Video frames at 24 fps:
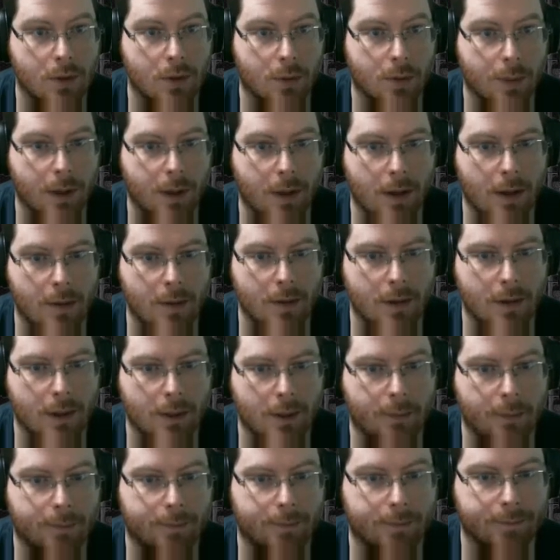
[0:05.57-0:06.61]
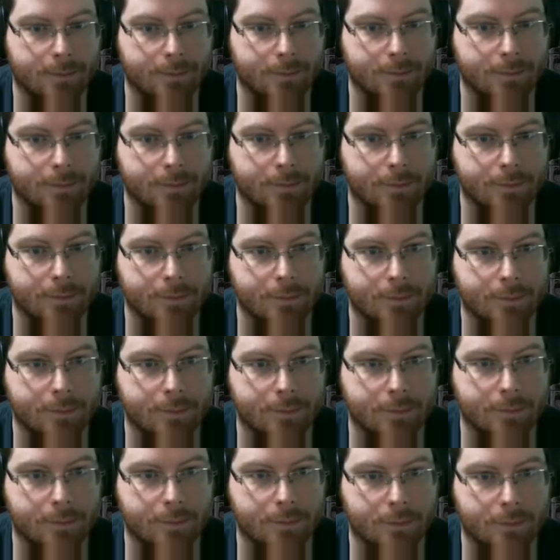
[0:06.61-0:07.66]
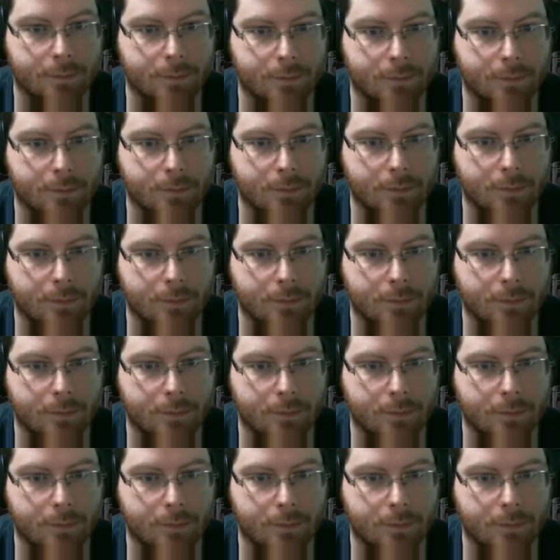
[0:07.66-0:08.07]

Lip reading: of Bullshit and Video Games. We have Jerry again. How you doing, man?